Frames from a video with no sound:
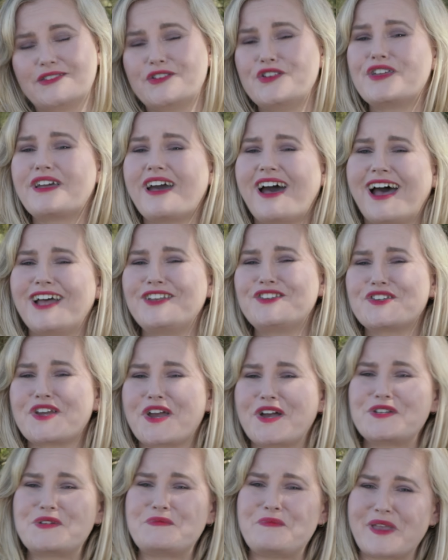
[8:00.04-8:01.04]
so you can't
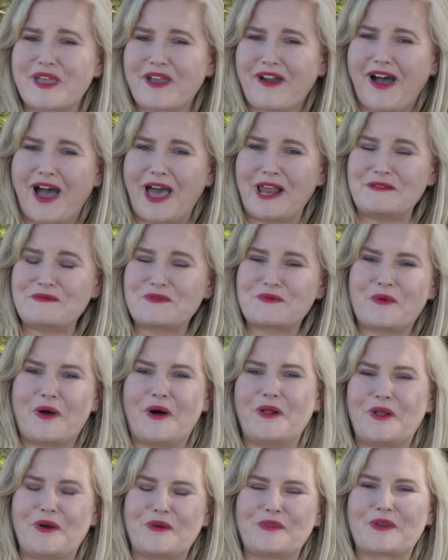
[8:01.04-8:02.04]
charge bigger items
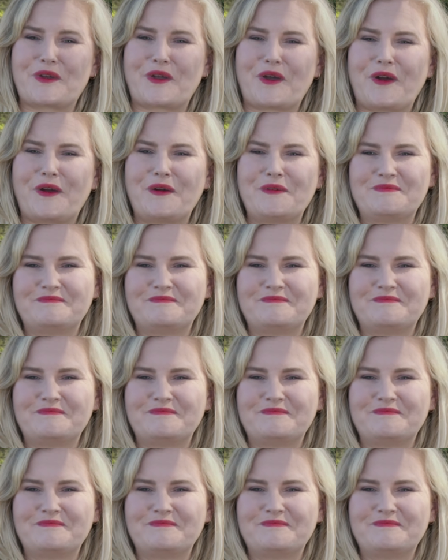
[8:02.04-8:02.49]
while on the go.